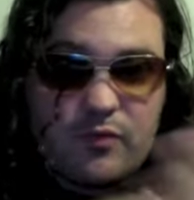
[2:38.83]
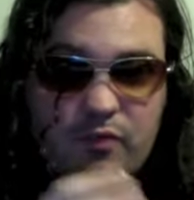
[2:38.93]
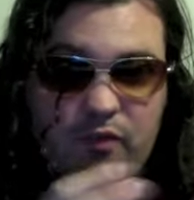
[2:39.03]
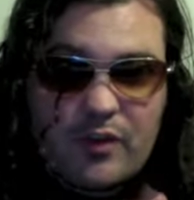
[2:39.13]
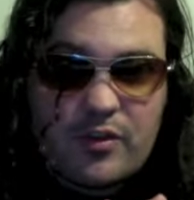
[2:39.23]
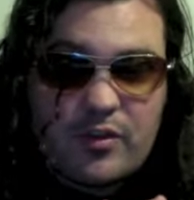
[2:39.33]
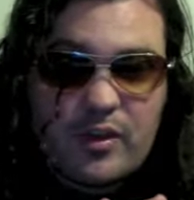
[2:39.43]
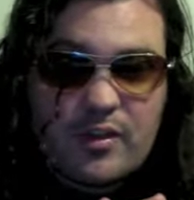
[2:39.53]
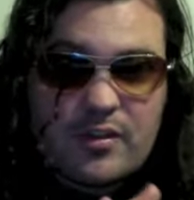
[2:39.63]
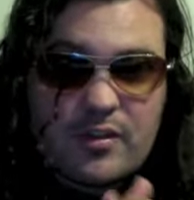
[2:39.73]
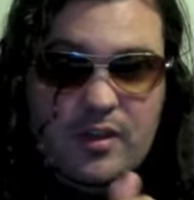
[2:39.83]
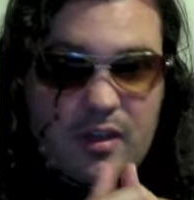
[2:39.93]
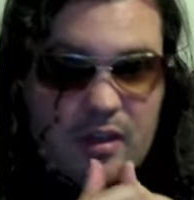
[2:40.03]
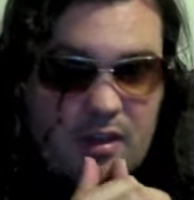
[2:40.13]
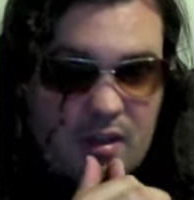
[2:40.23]
favorites list.
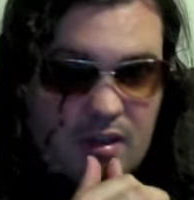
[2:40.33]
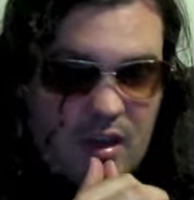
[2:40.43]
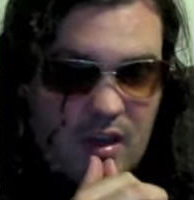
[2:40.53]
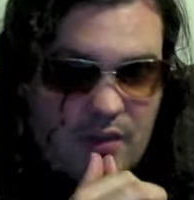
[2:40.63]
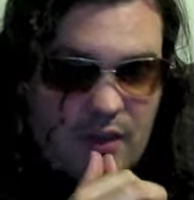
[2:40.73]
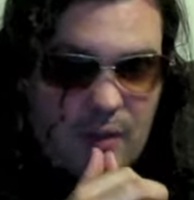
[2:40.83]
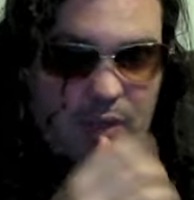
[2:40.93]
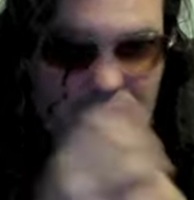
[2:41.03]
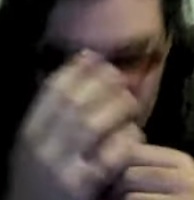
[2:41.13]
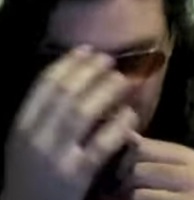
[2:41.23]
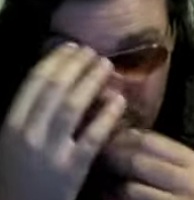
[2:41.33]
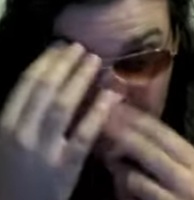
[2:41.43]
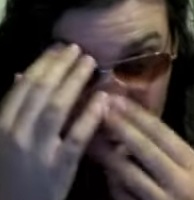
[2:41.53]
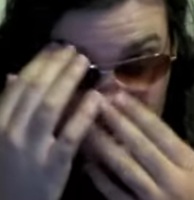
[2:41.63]
I believe I put this out